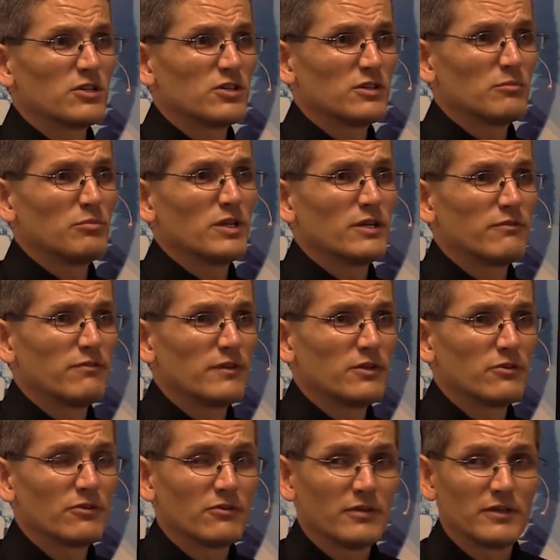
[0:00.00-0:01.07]
good blood flow
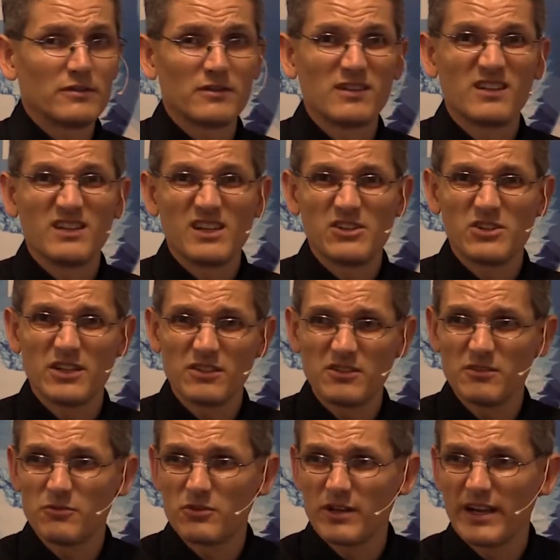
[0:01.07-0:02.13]
going to the
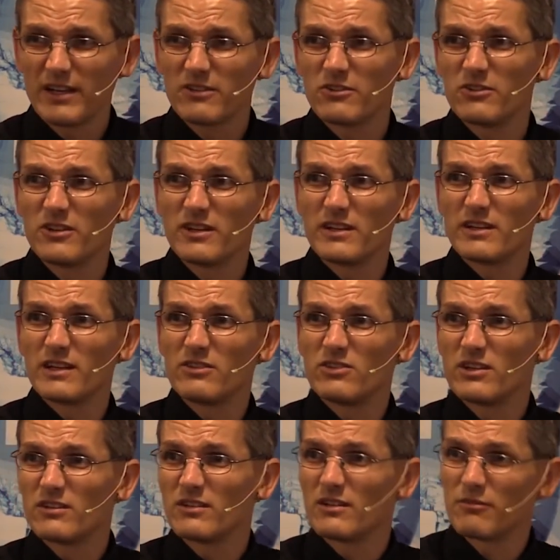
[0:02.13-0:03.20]
digestive tract so you can
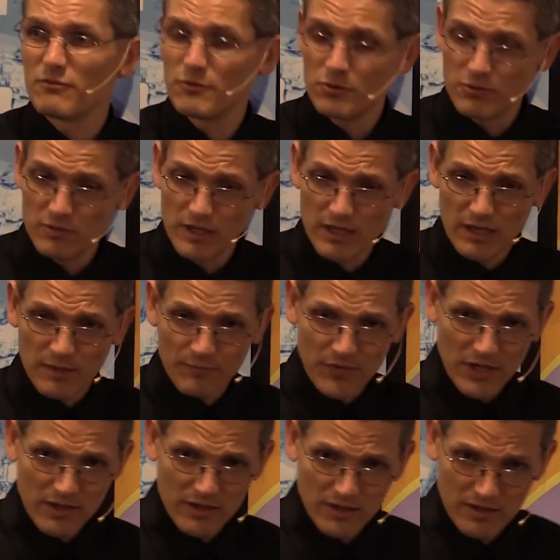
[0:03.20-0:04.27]
digest that food.
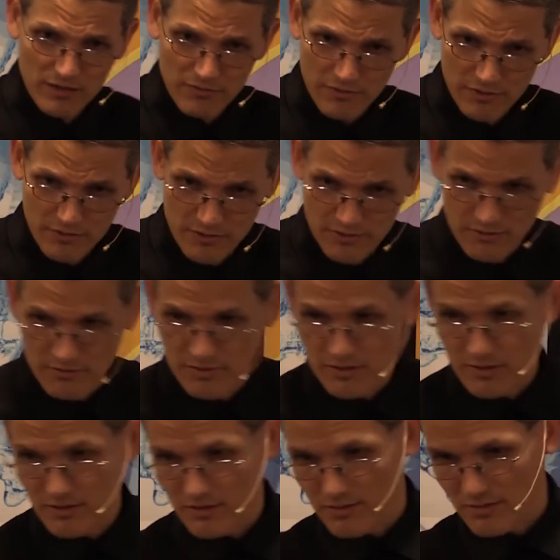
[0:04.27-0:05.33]
And if you don't,
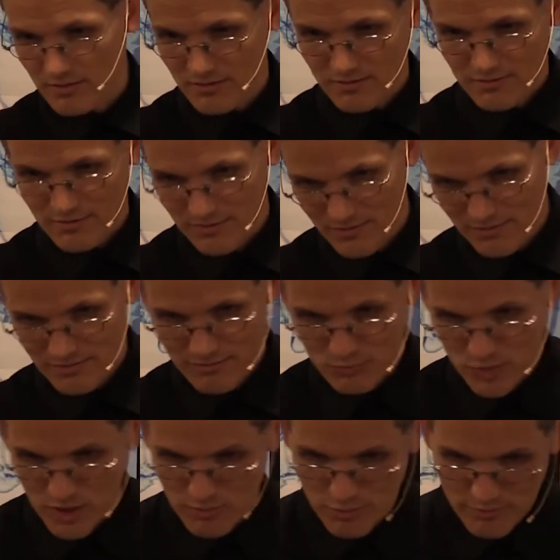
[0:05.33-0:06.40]
then
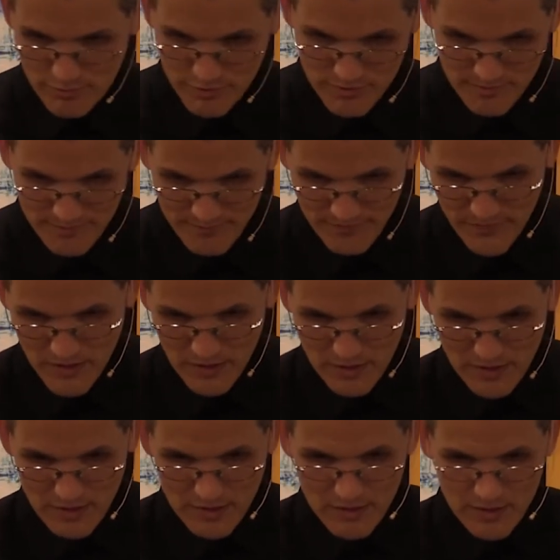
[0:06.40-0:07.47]
problems.
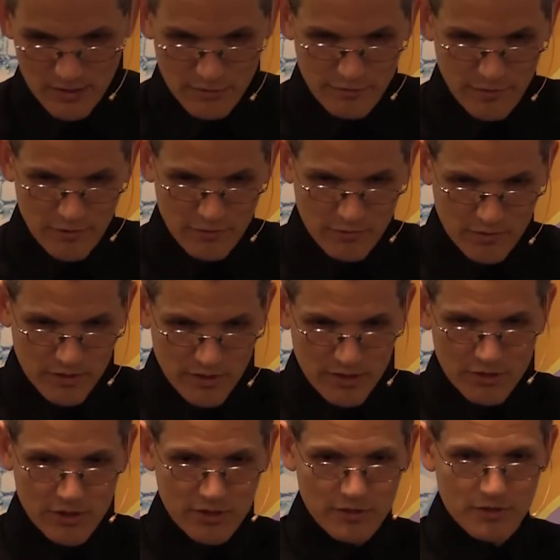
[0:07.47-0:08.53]
Interferes with
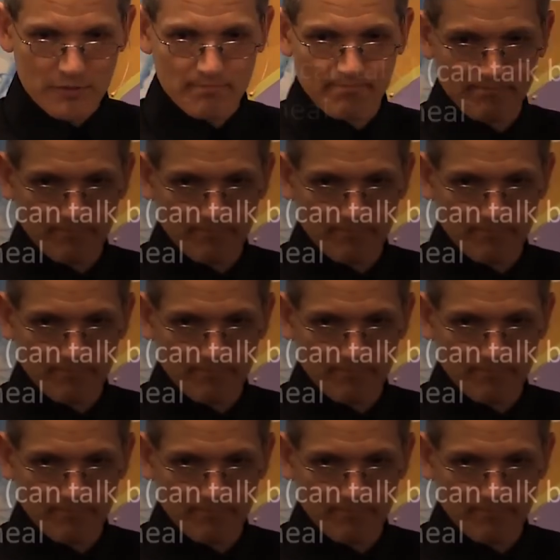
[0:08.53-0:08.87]
digestion.